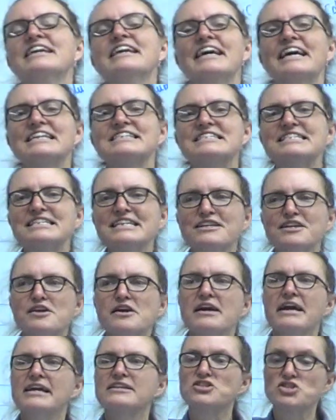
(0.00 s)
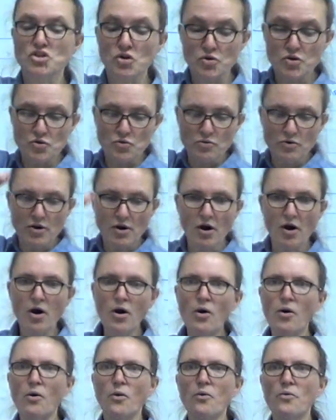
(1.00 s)
It's so you
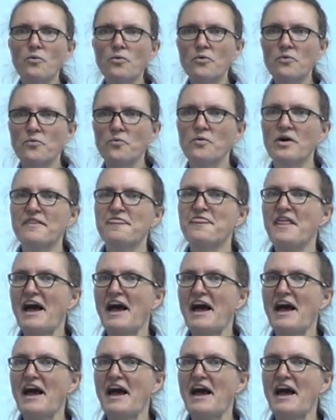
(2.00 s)
know what